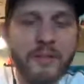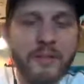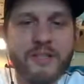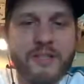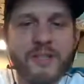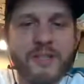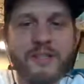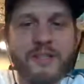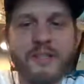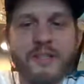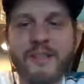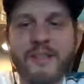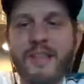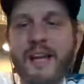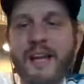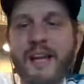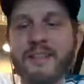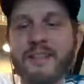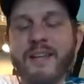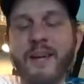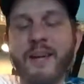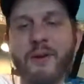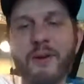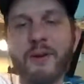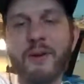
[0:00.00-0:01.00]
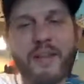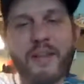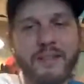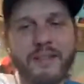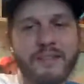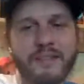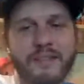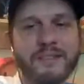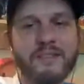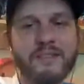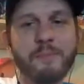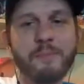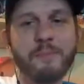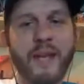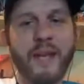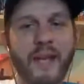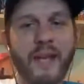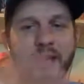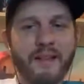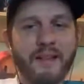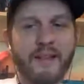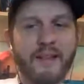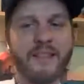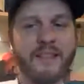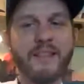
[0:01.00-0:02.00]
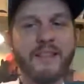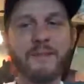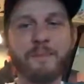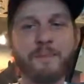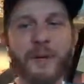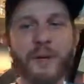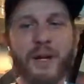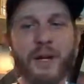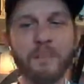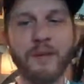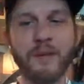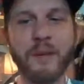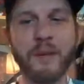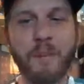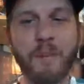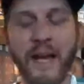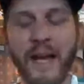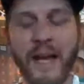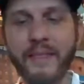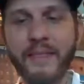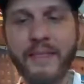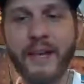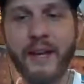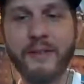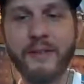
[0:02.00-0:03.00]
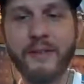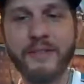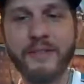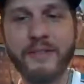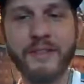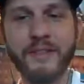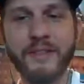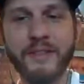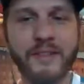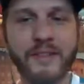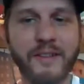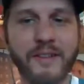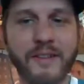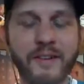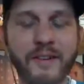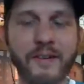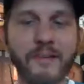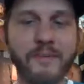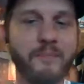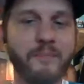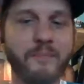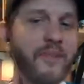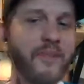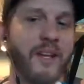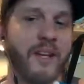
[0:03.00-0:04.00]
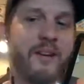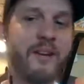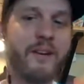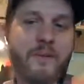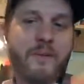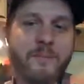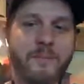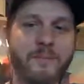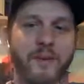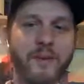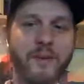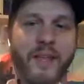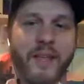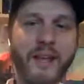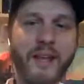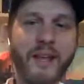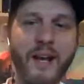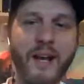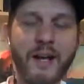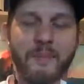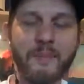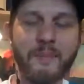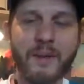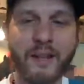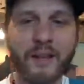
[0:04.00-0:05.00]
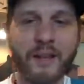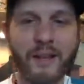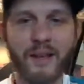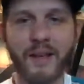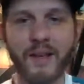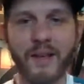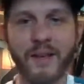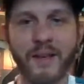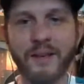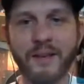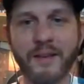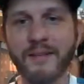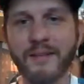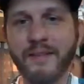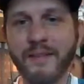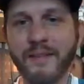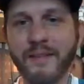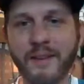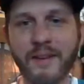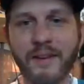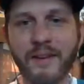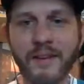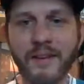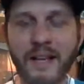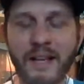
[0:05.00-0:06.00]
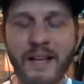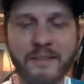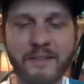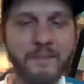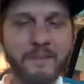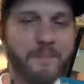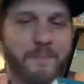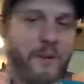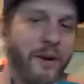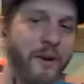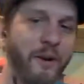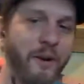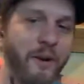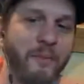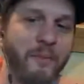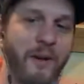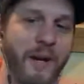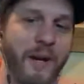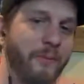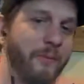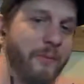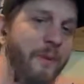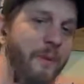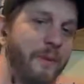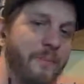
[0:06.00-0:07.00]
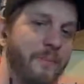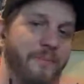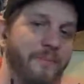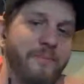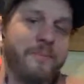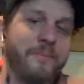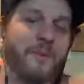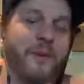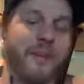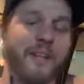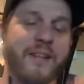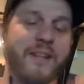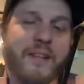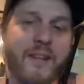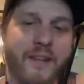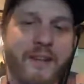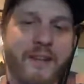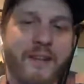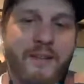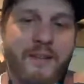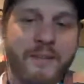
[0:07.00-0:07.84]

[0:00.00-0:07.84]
just that's how it is in Japan. Like these public bathhouses are, you know, pretty common. Like, you know, that's part of why we did them.